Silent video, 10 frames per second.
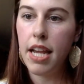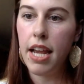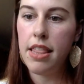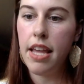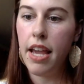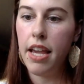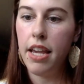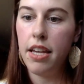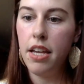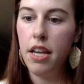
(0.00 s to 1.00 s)
and
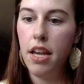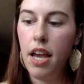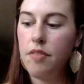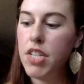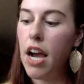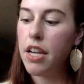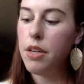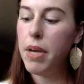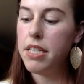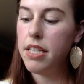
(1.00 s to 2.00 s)
they have
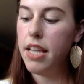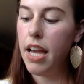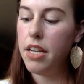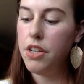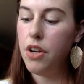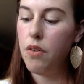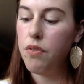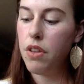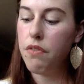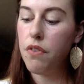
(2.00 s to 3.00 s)
documented that, you know,
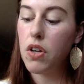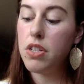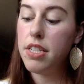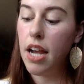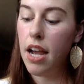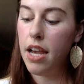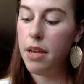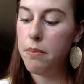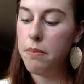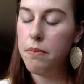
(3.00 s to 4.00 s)
for the first
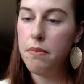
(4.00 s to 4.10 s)
time